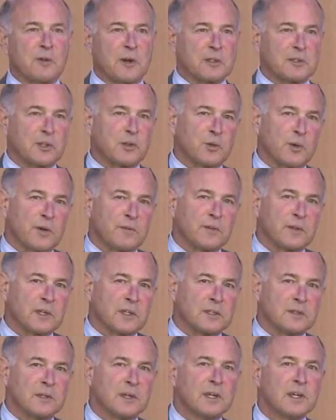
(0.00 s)
fairly
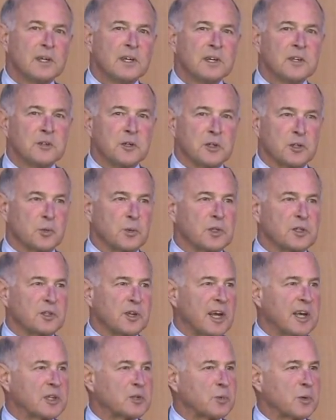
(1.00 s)
trivial. Just
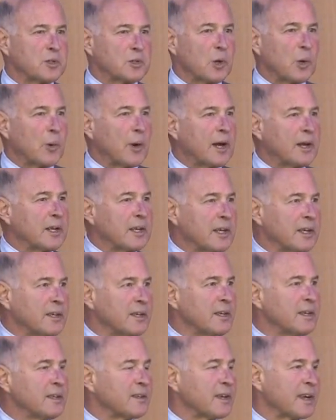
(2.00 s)
restates what's already
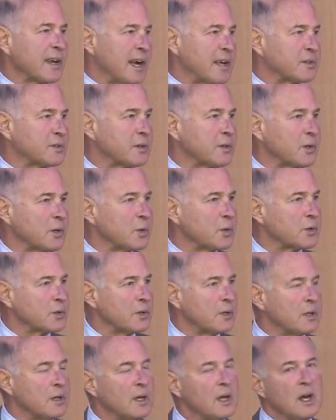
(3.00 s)
in the Constitution.
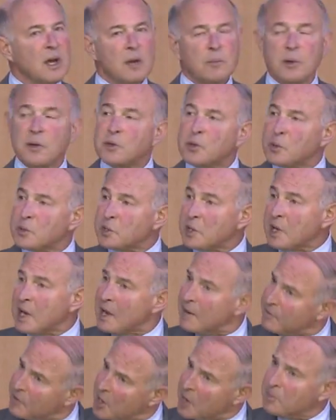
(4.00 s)
But there is a
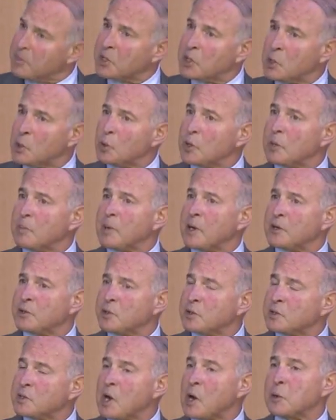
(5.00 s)
kind of ambiguity about
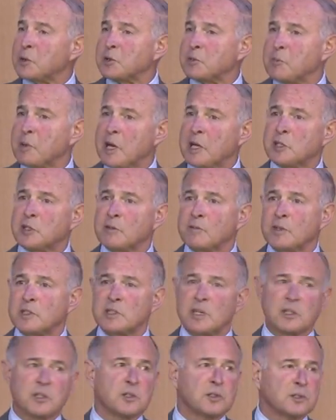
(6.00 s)
just how expansive a
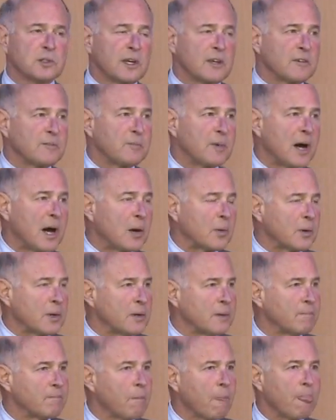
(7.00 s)
legislative
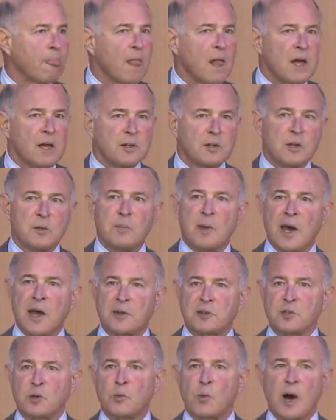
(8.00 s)
power did
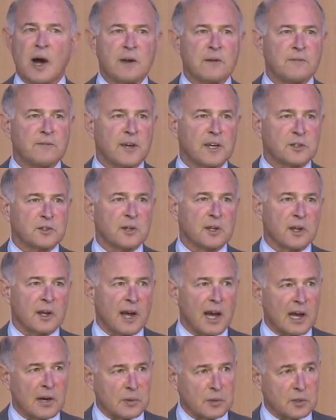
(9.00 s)
Madison want to vest in
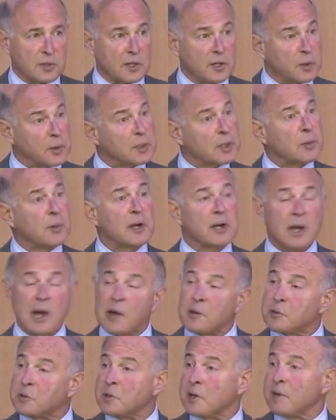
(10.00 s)
Congress. Did he really want
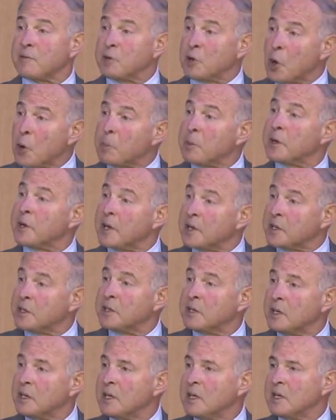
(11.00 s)
Congress to have an
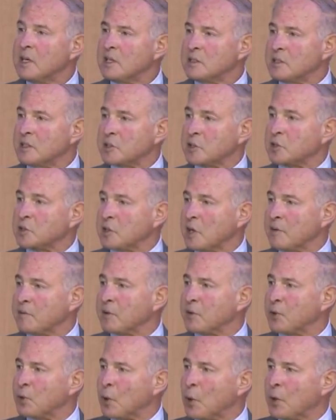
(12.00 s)
open-ended legislative
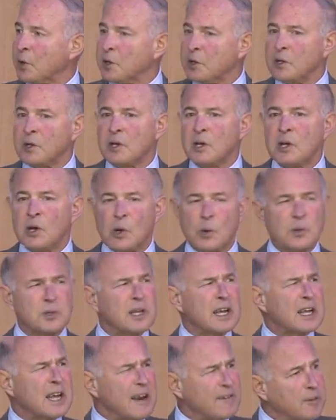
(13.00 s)
authority? Was
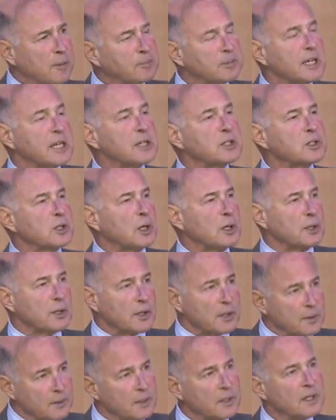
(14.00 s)
that kind of a
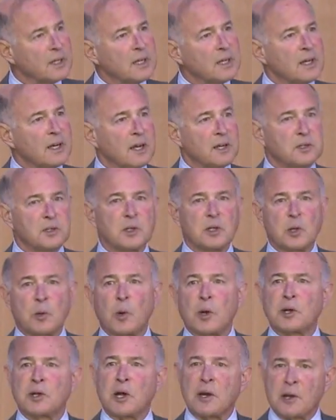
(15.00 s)
placeholder until you
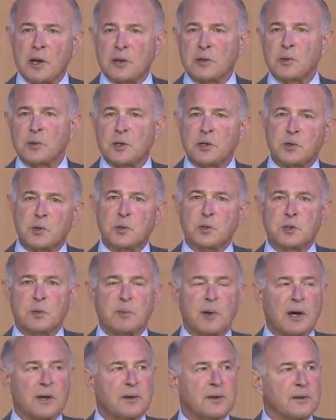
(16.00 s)
worked out other issues
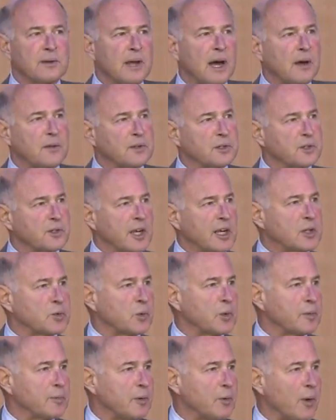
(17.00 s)
about how the states
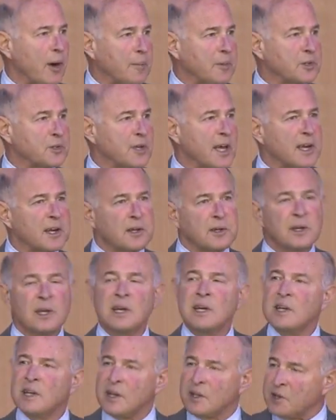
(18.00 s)
were to be represented,
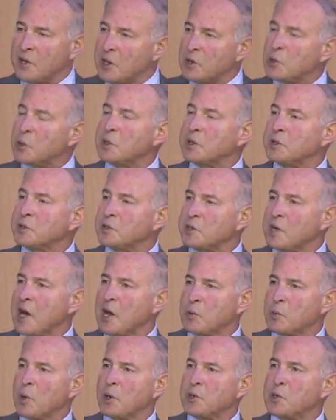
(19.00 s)
and then you could decide
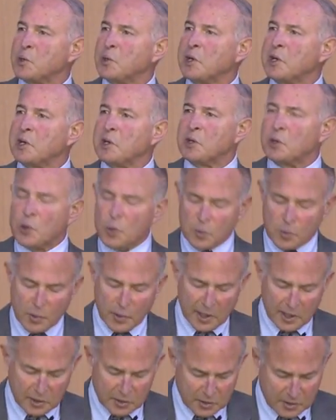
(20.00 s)
whether you need
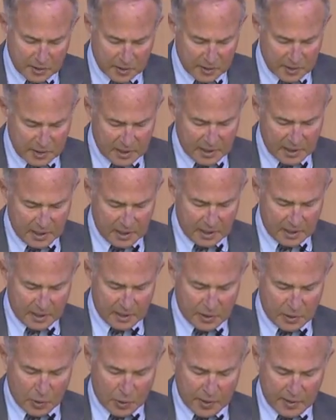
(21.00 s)
enumeration
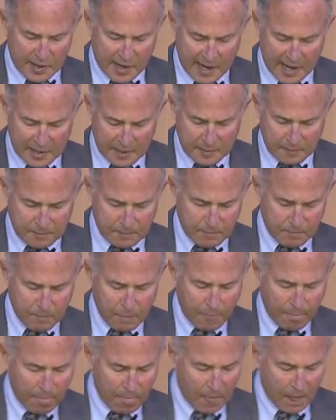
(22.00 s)
uh, or not?
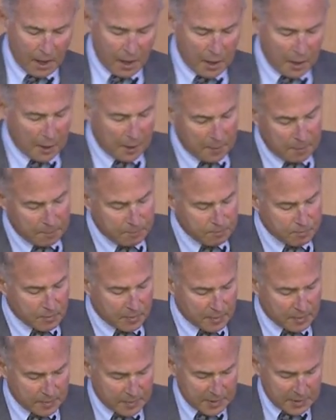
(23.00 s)
Um,
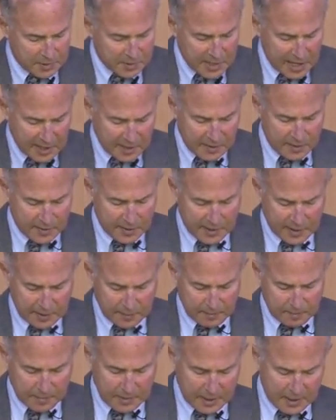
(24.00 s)
second thing,
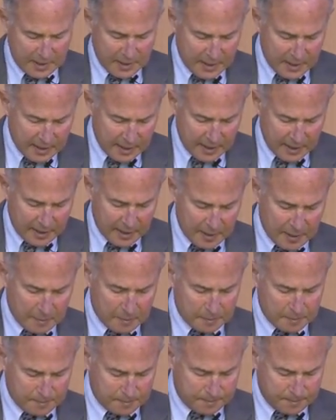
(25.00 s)

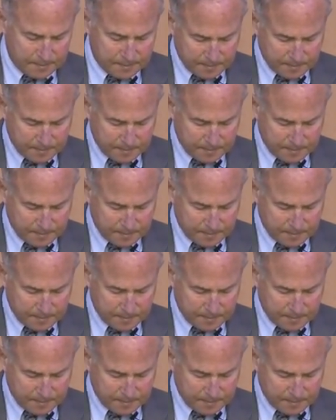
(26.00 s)
um,